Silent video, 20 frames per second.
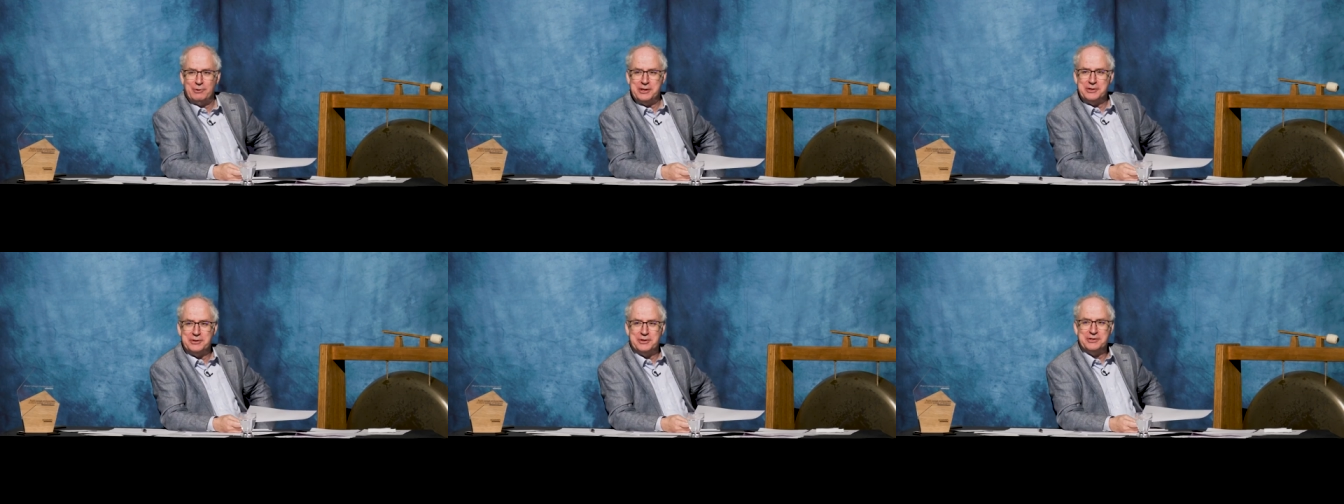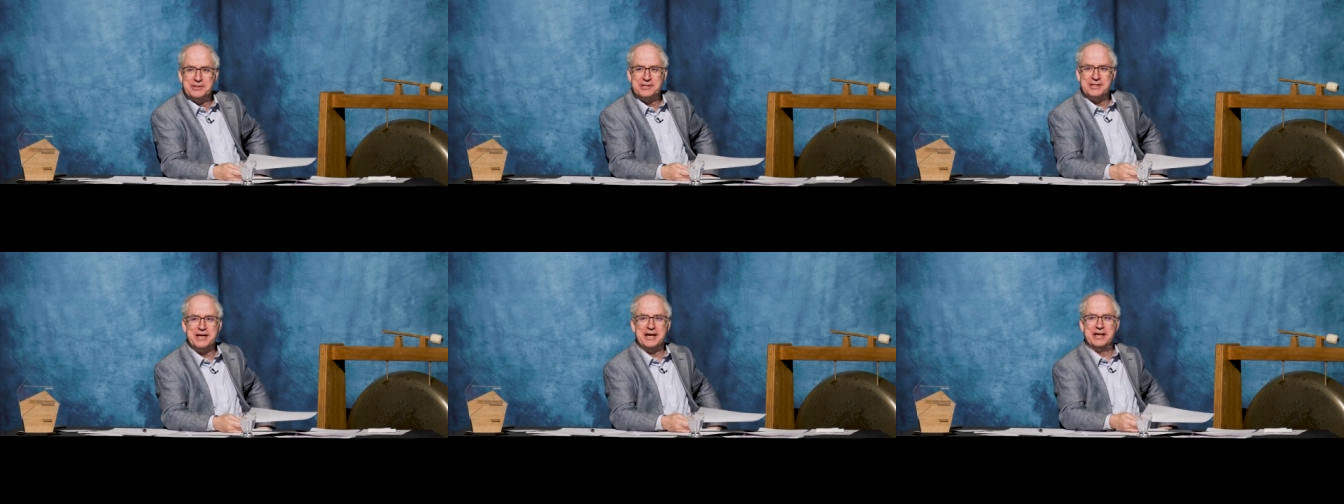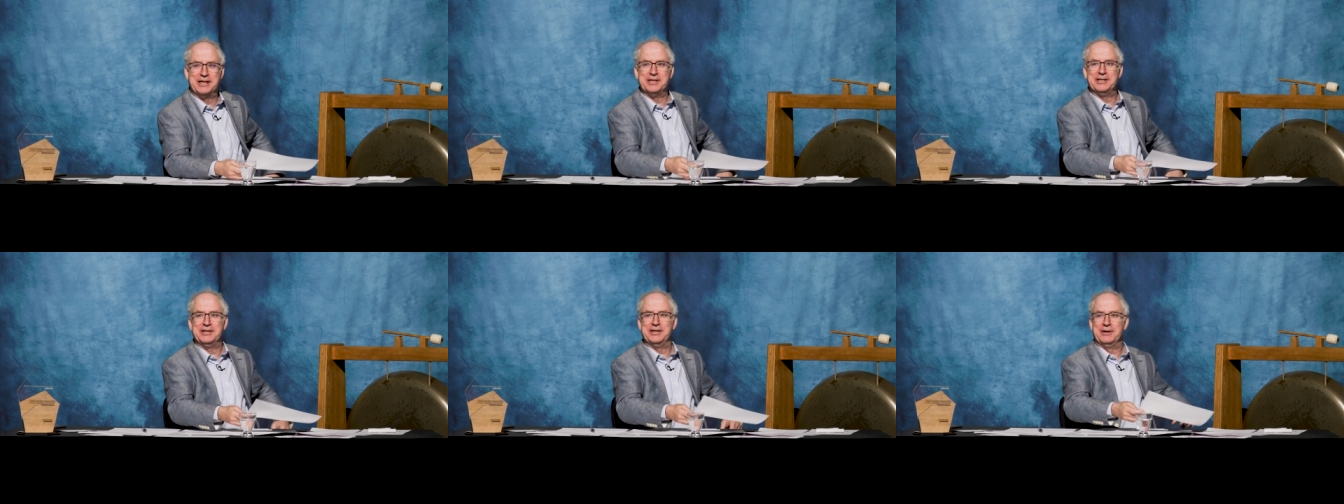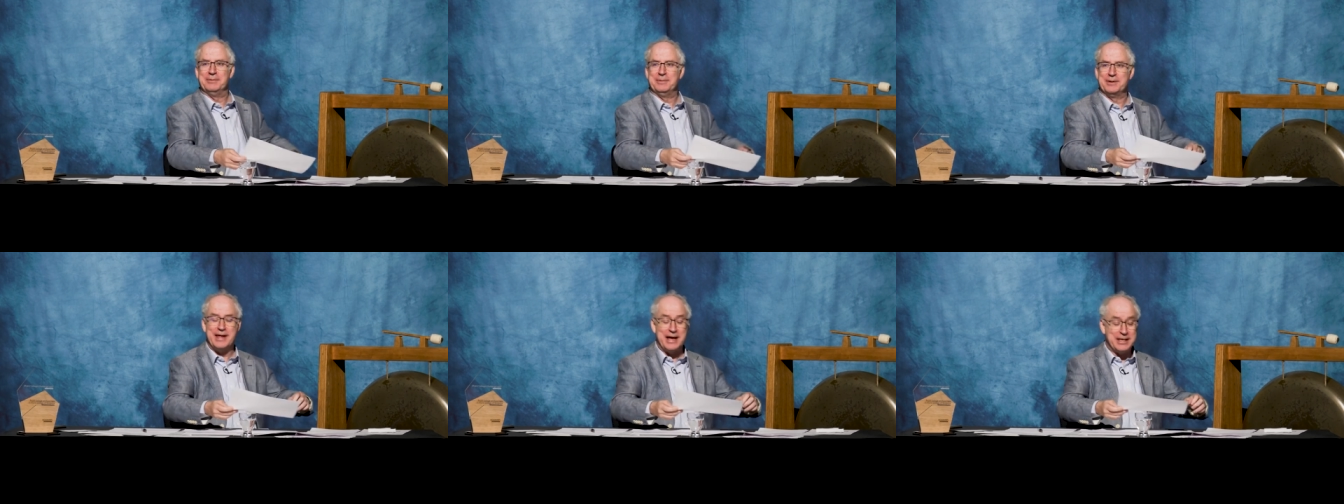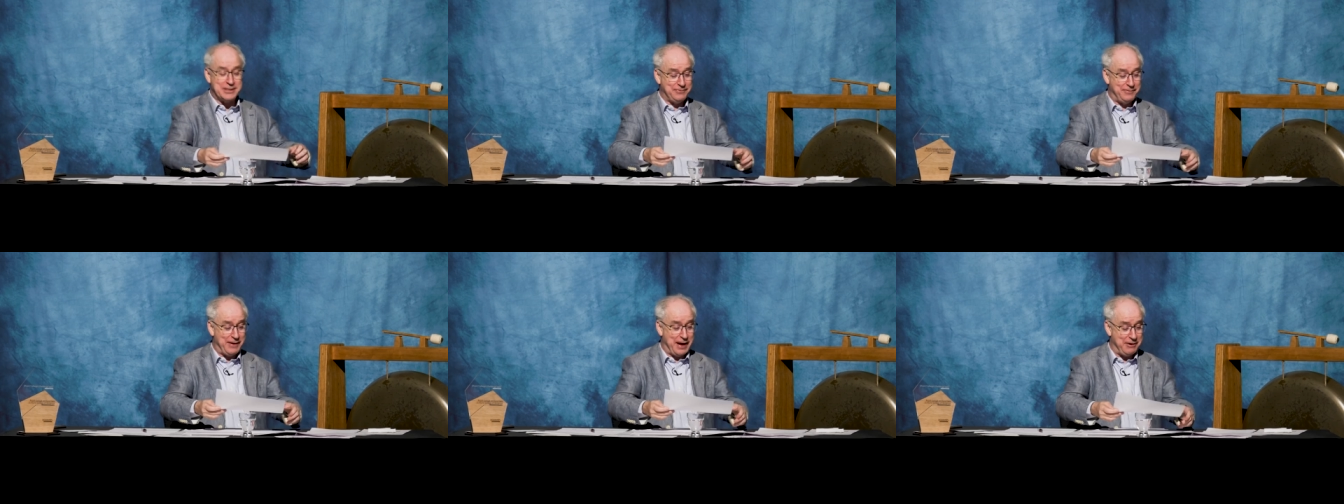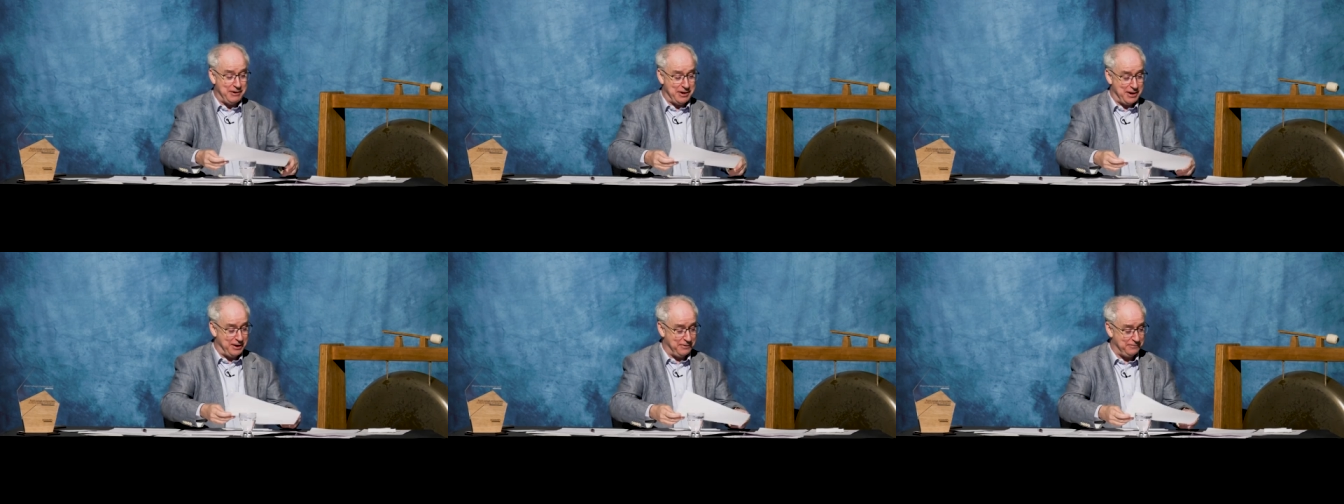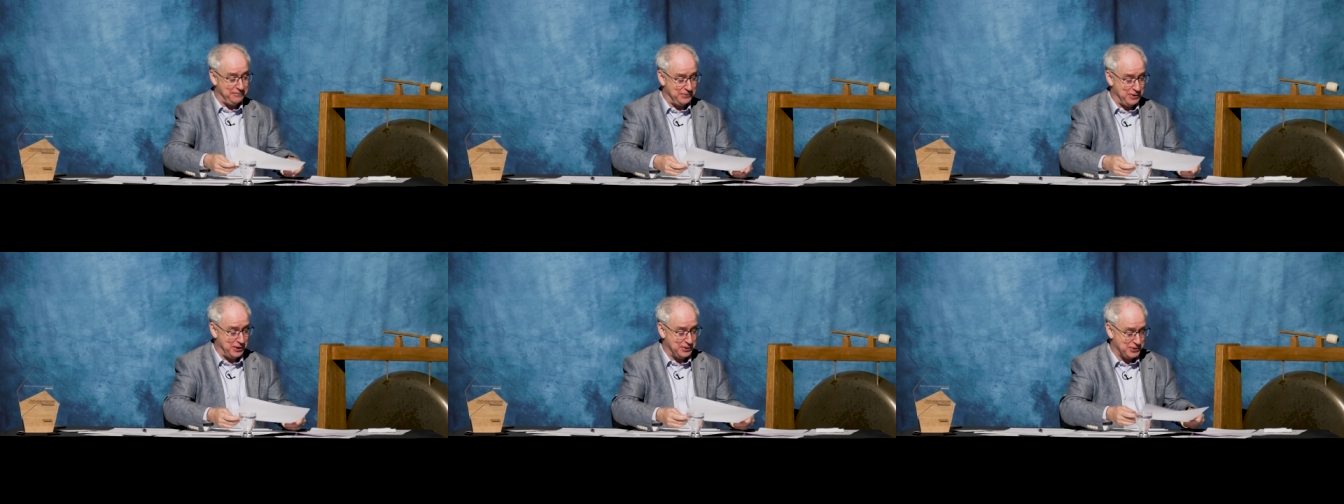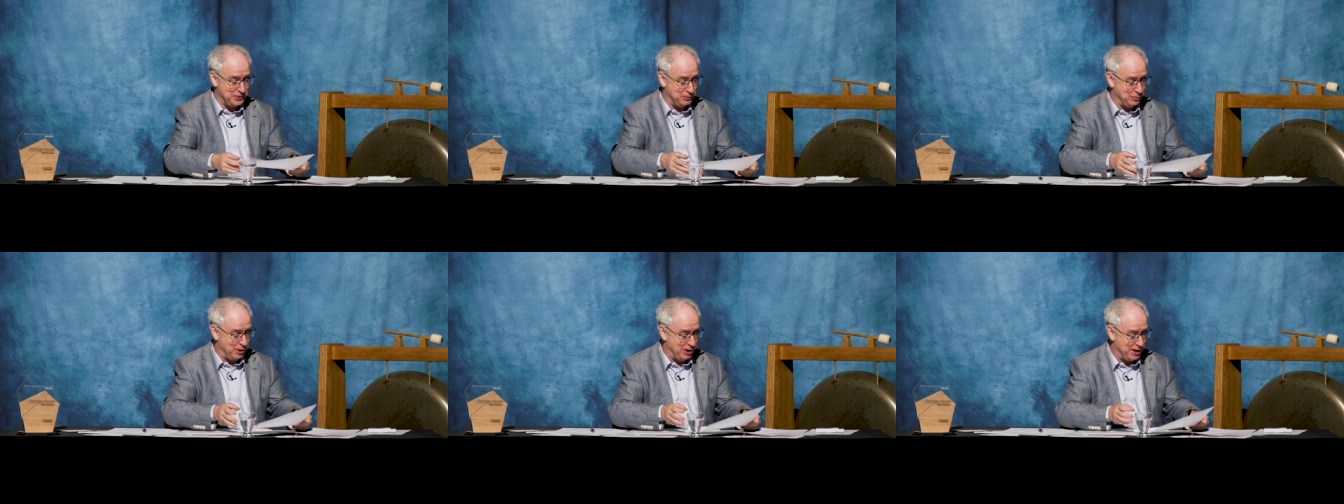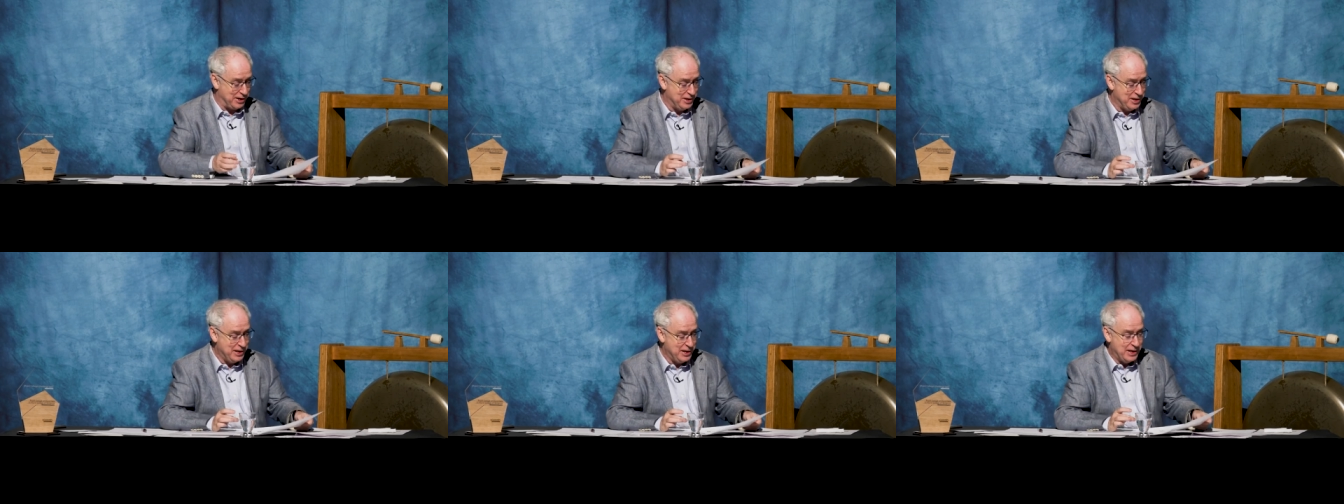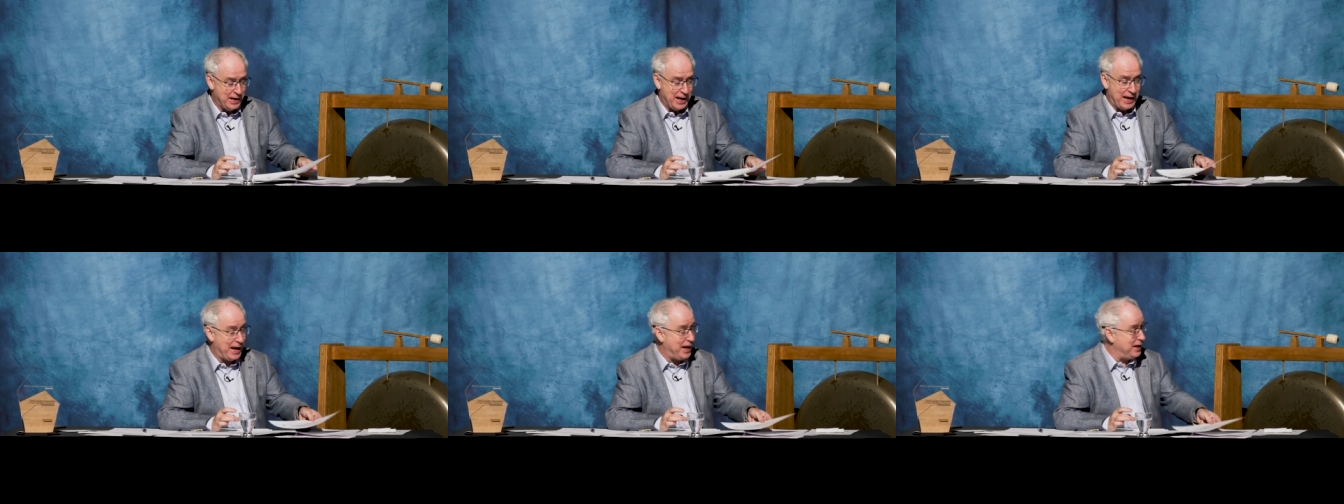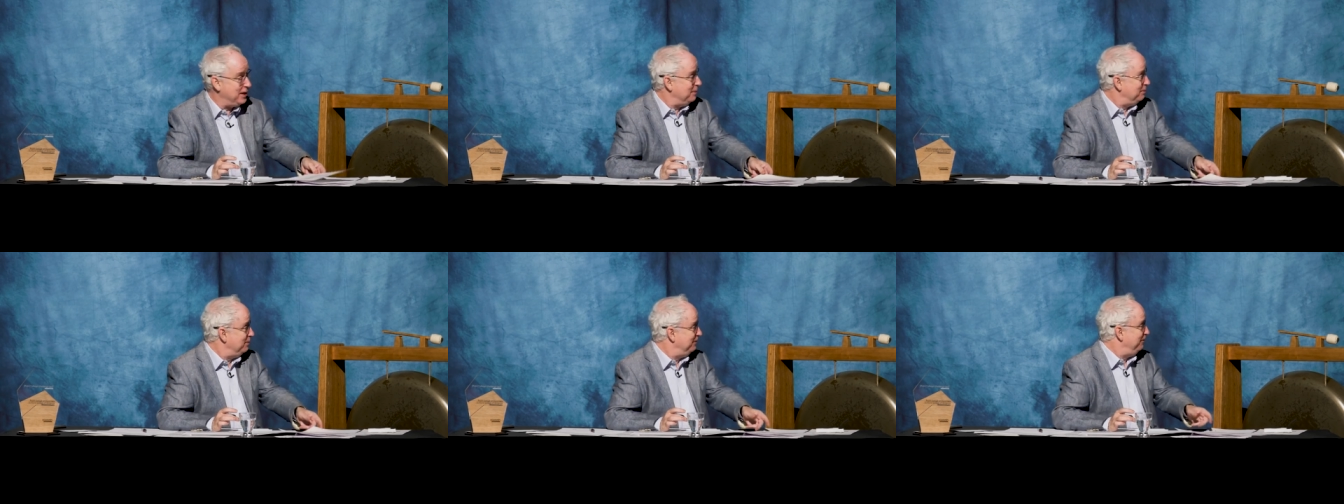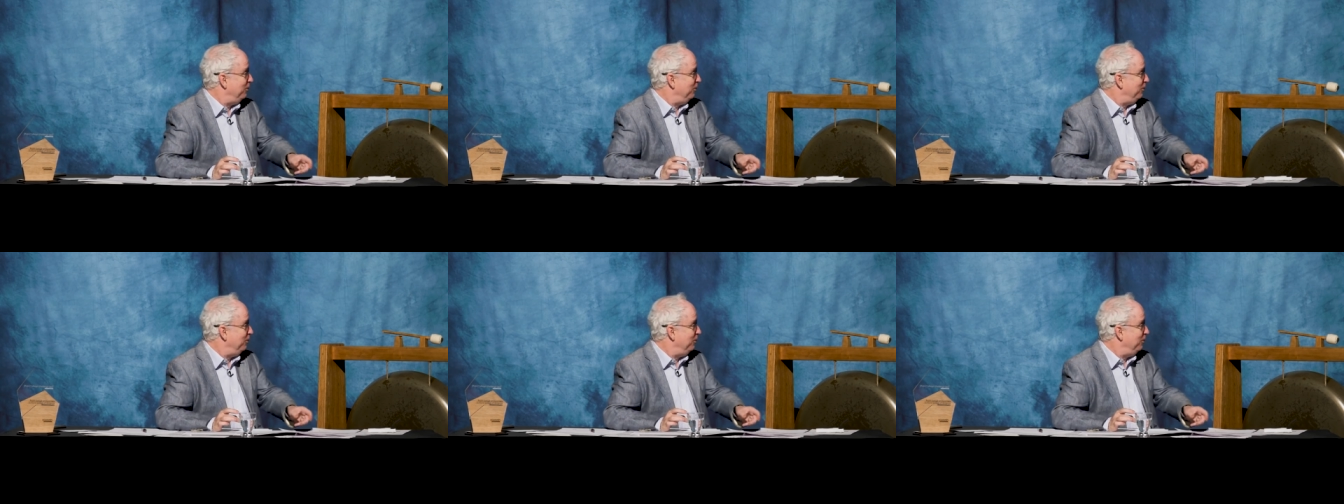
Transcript: what you could see, didn't you? But that's fair enough. Not so worried. And uh, number